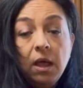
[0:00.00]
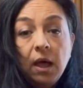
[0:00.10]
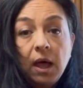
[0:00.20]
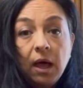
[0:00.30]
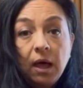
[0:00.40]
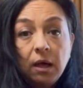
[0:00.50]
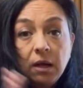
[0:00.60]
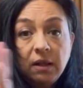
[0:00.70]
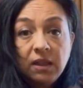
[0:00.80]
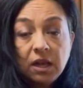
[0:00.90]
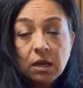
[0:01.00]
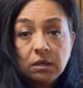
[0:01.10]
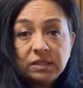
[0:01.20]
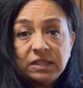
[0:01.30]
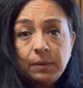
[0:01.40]
and then it'll
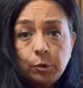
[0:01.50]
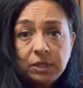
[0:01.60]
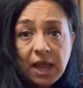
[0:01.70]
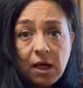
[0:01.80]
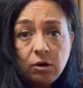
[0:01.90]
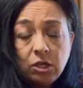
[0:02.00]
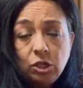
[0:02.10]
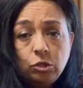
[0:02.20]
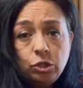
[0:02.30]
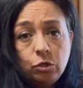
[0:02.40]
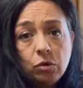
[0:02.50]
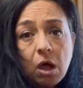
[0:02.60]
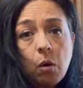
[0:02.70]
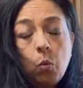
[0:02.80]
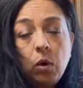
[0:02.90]
simmer down, and you do
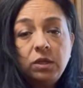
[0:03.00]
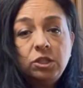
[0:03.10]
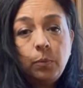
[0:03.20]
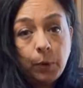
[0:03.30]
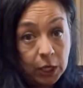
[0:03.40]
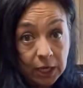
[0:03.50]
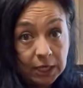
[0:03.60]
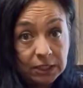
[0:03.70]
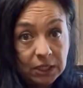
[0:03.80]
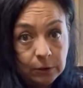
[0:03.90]
not want to put